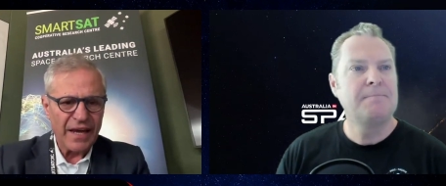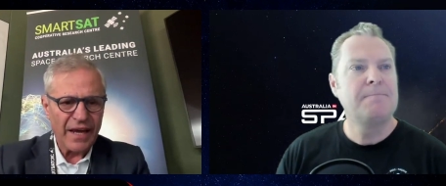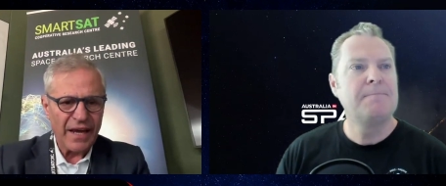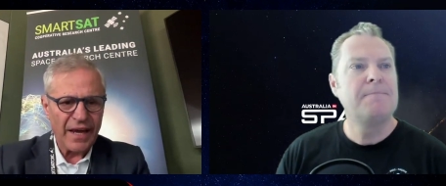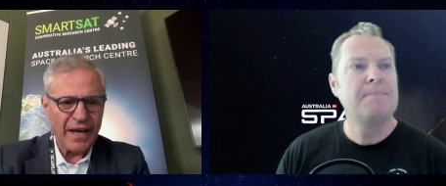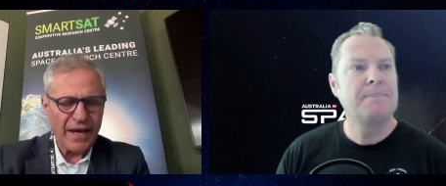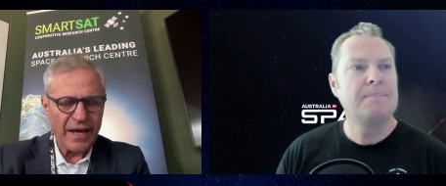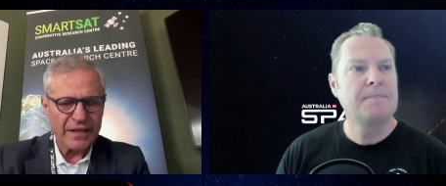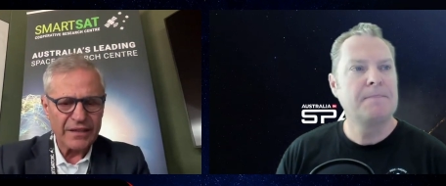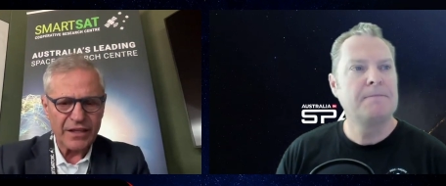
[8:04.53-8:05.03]

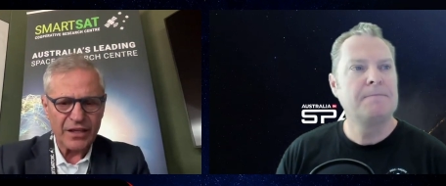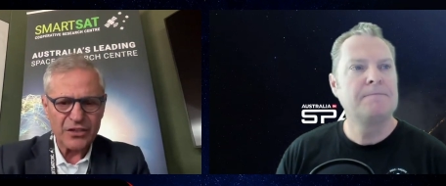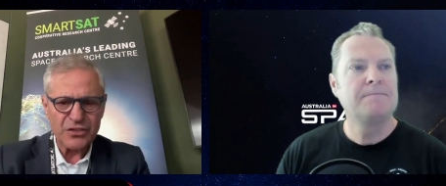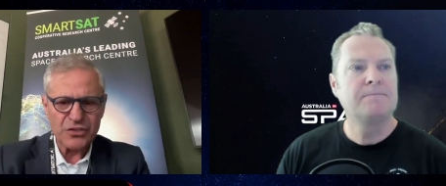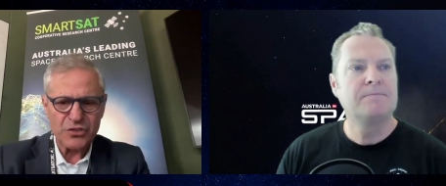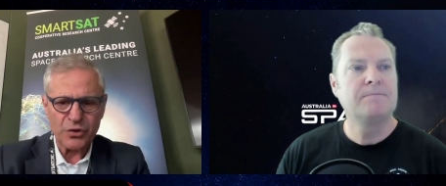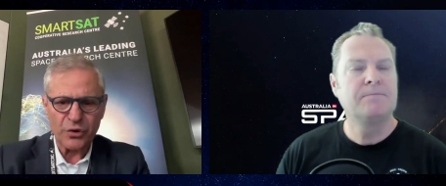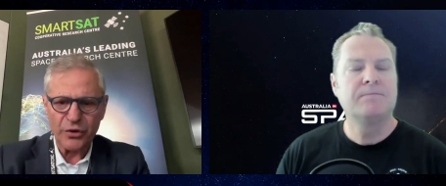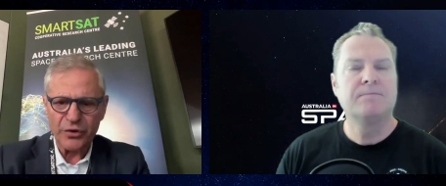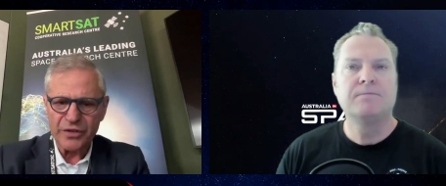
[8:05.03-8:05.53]
Speaker 1: an
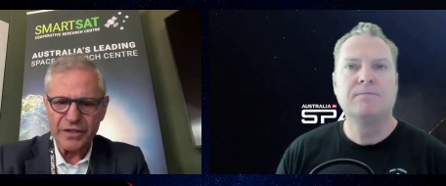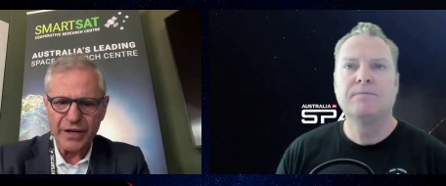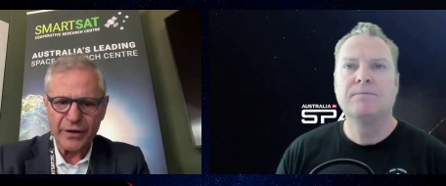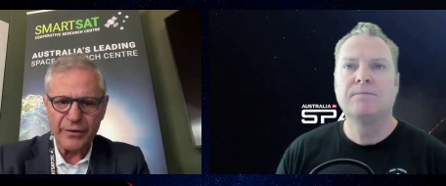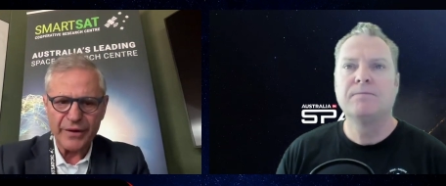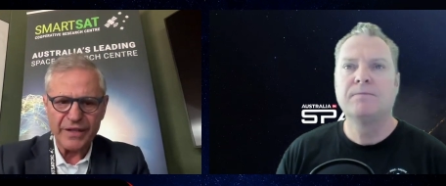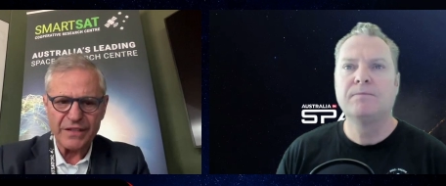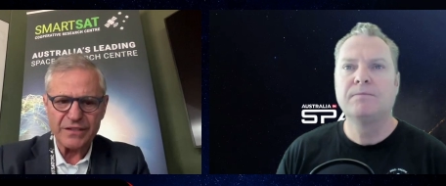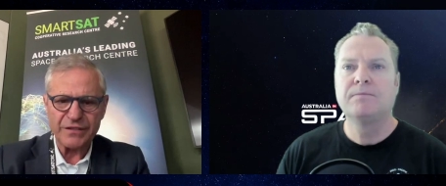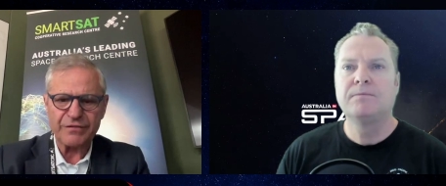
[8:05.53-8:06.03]

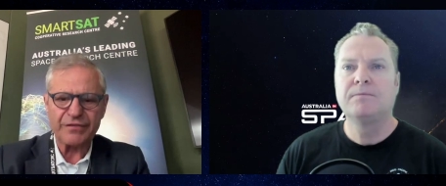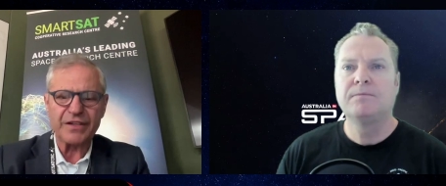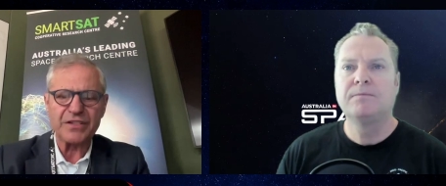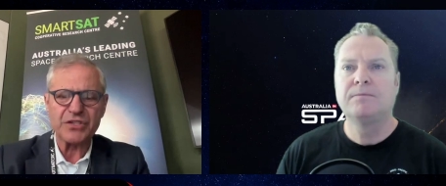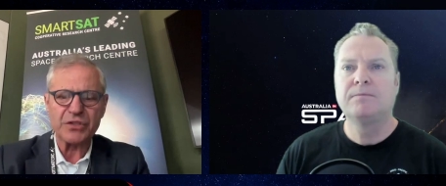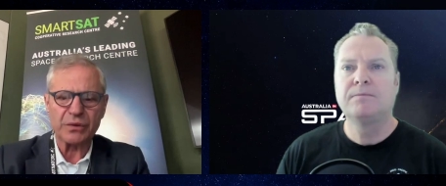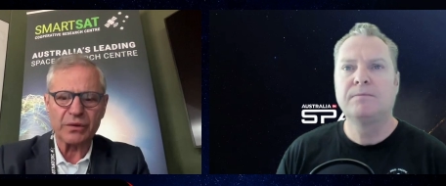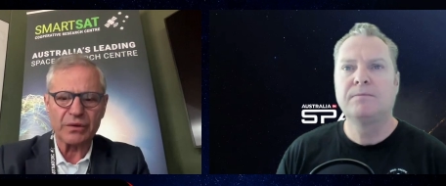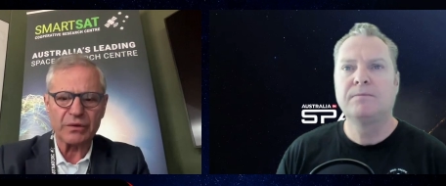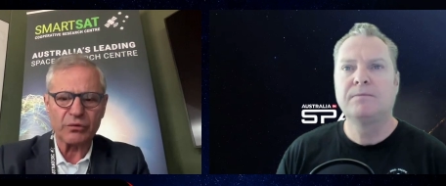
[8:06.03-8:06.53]
extraordinary
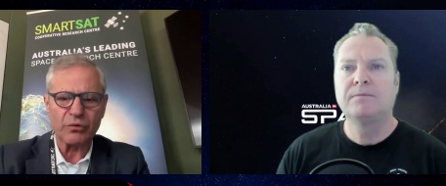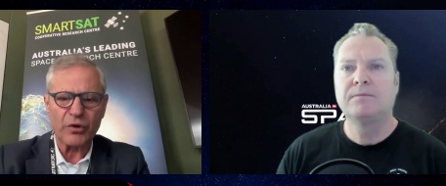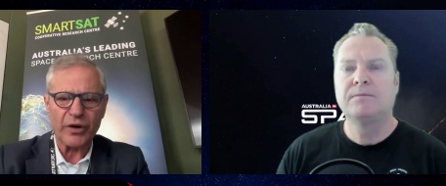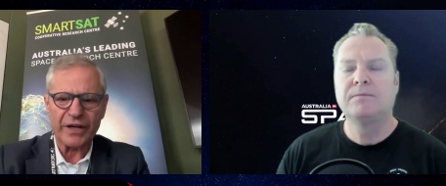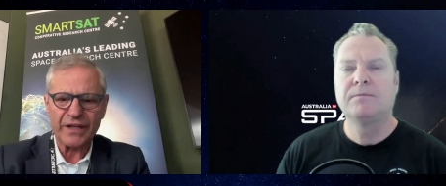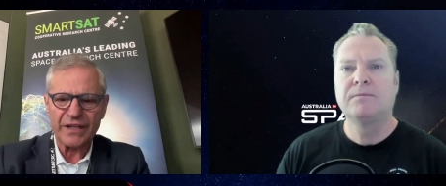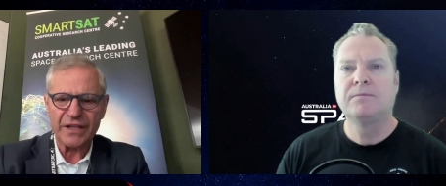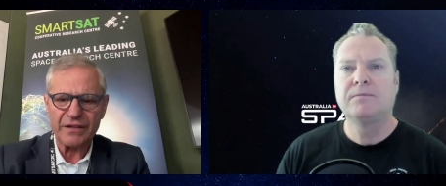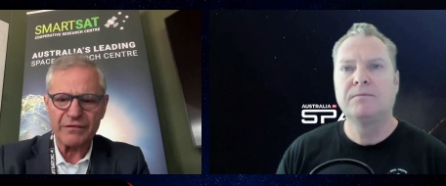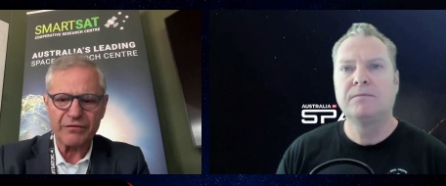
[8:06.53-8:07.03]
individual
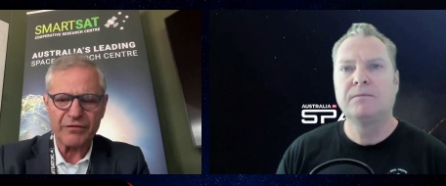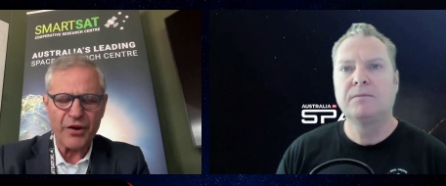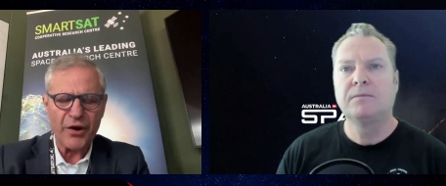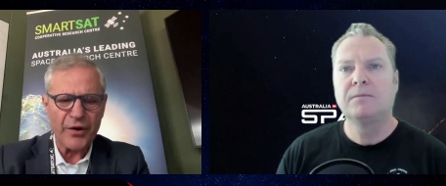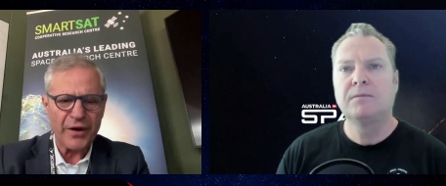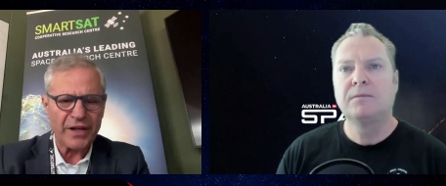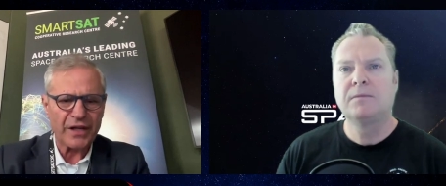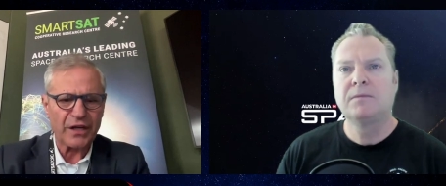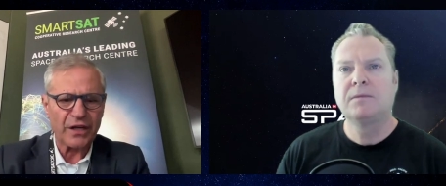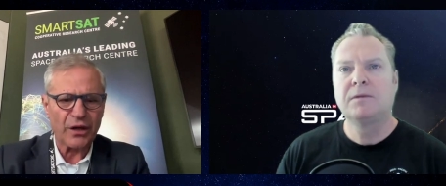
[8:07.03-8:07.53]
working
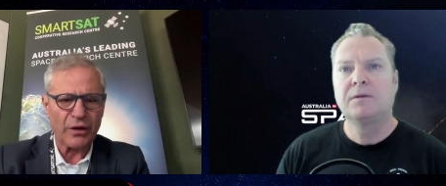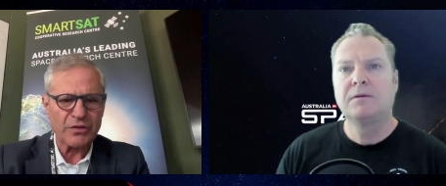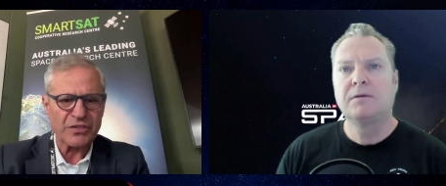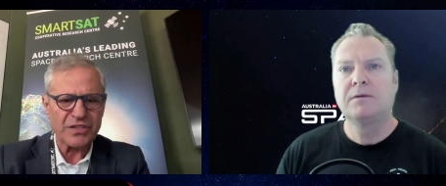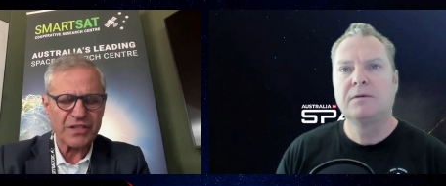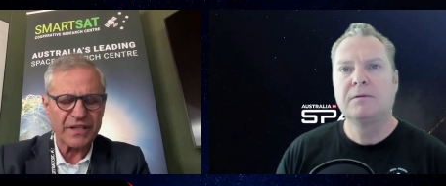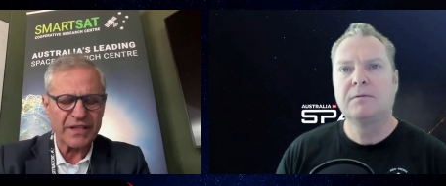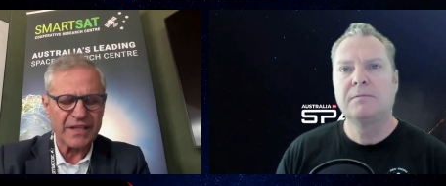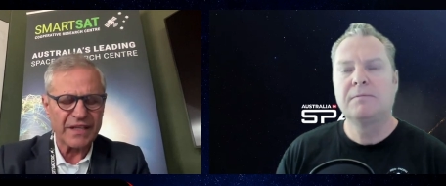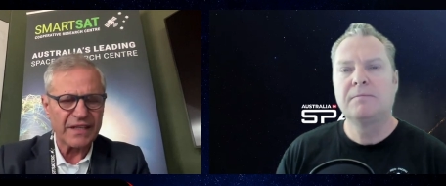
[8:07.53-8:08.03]
very
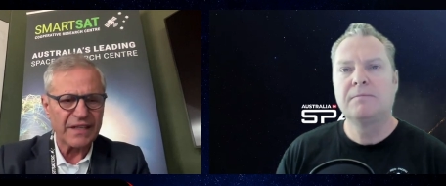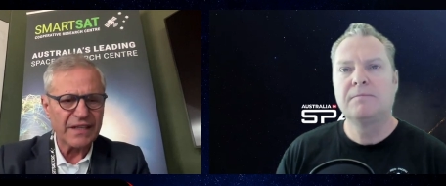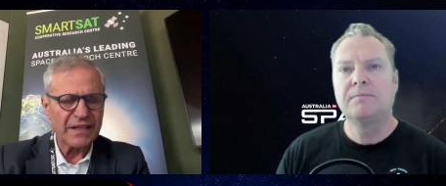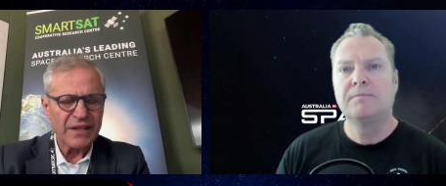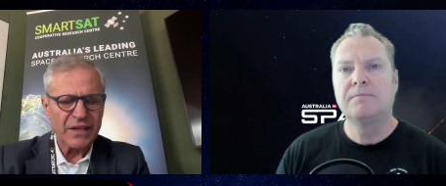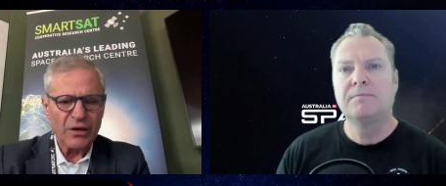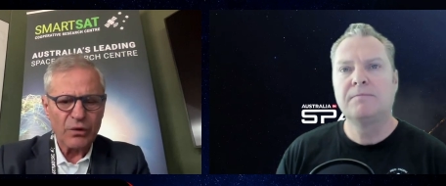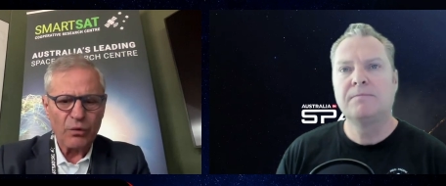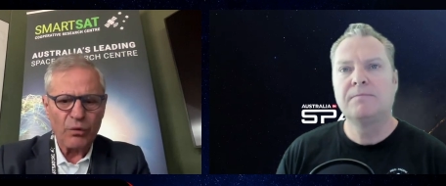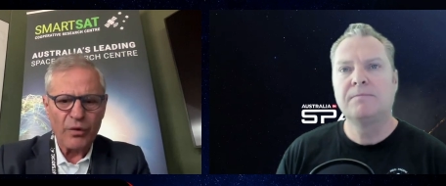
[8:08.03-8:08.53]
closely
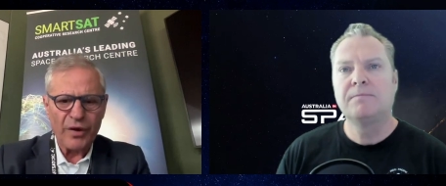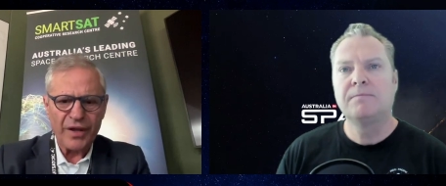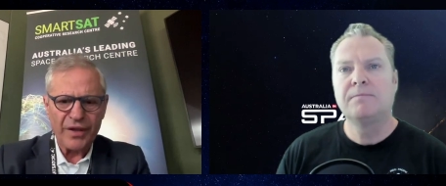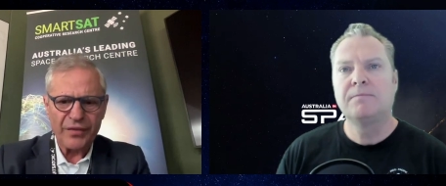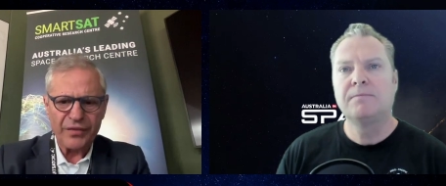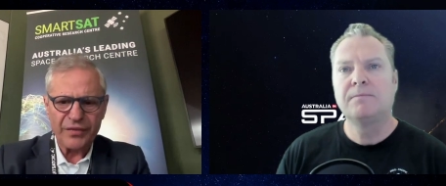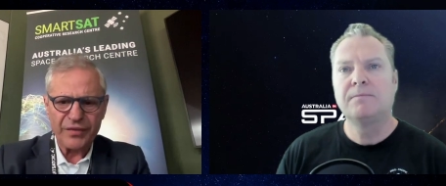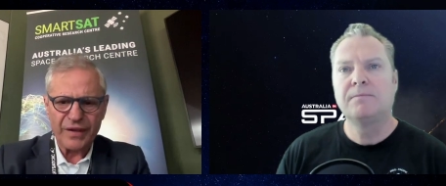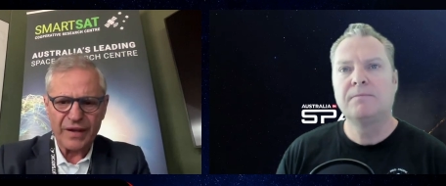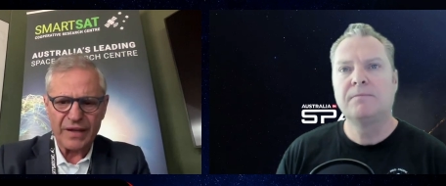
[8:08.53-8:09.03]

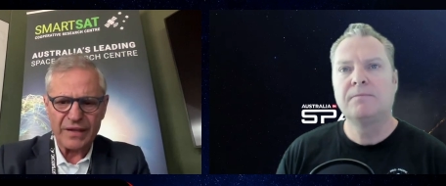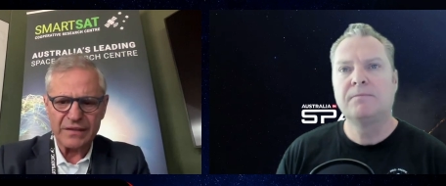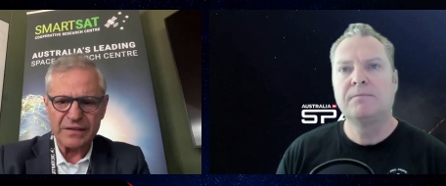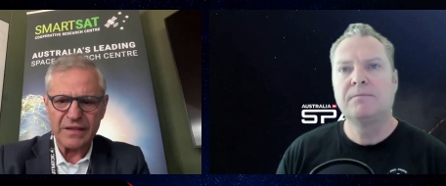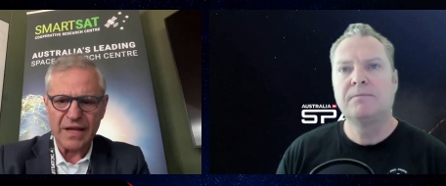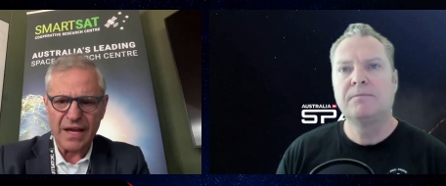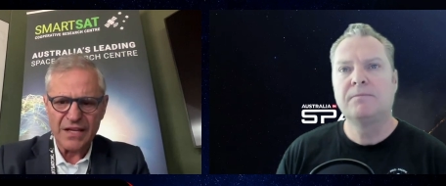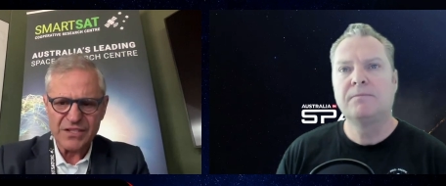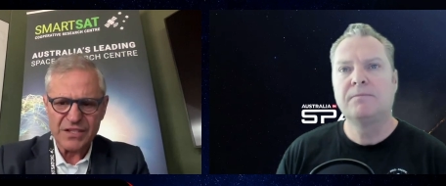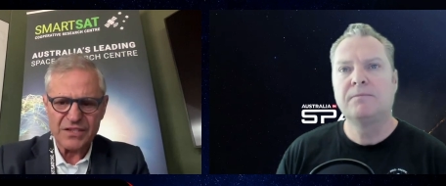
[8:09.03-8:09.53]
with uh,
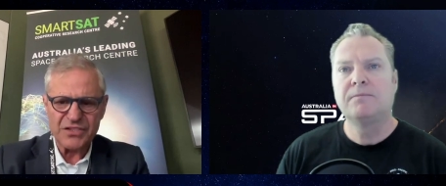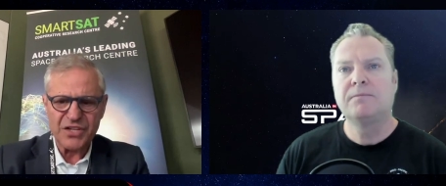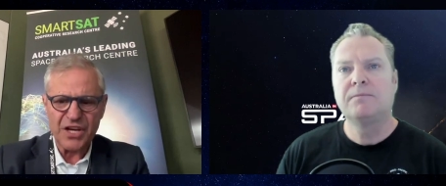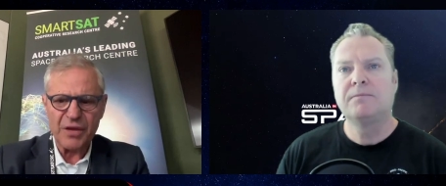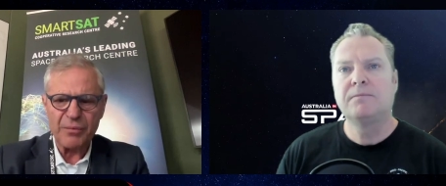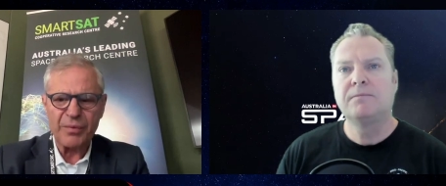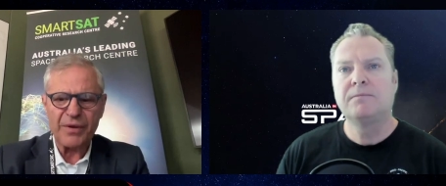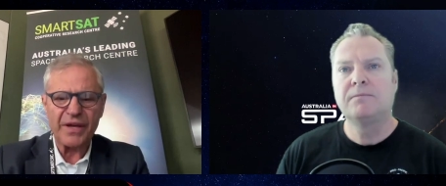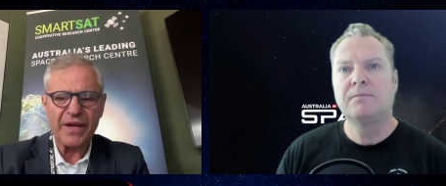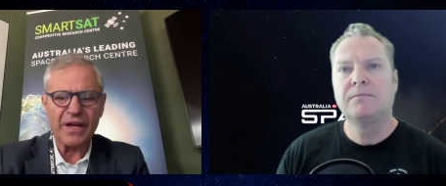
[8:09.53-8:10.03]
NASA
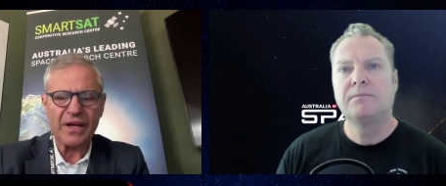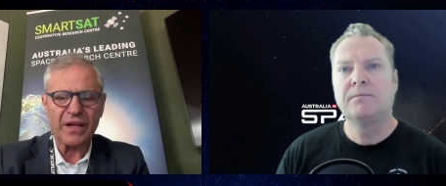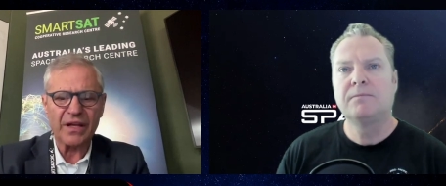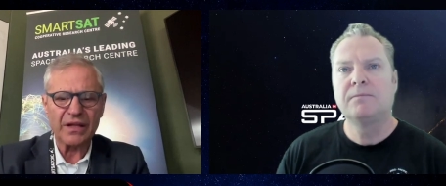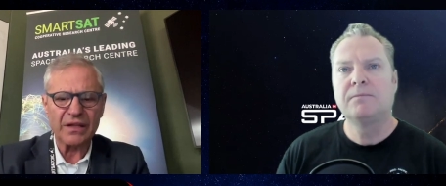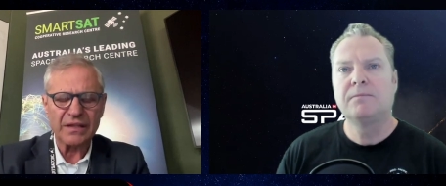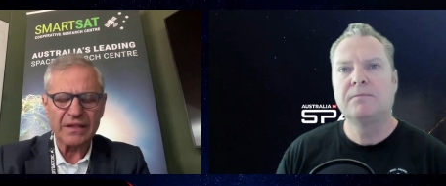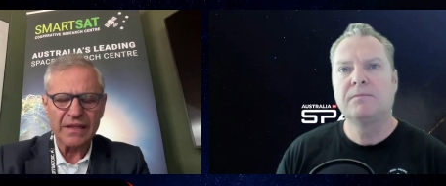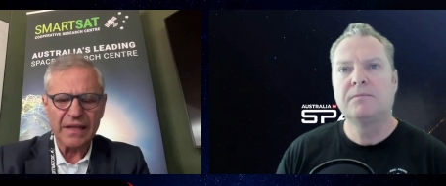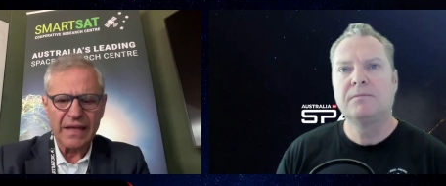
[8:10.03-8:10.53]

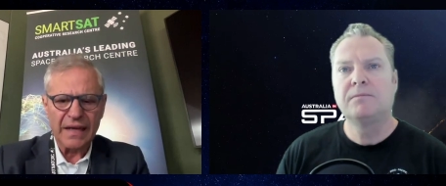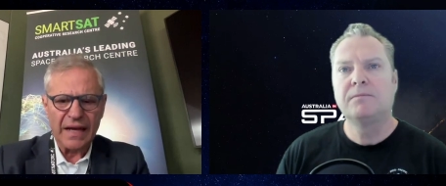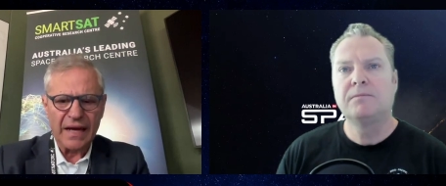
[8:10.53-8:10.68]
JPL,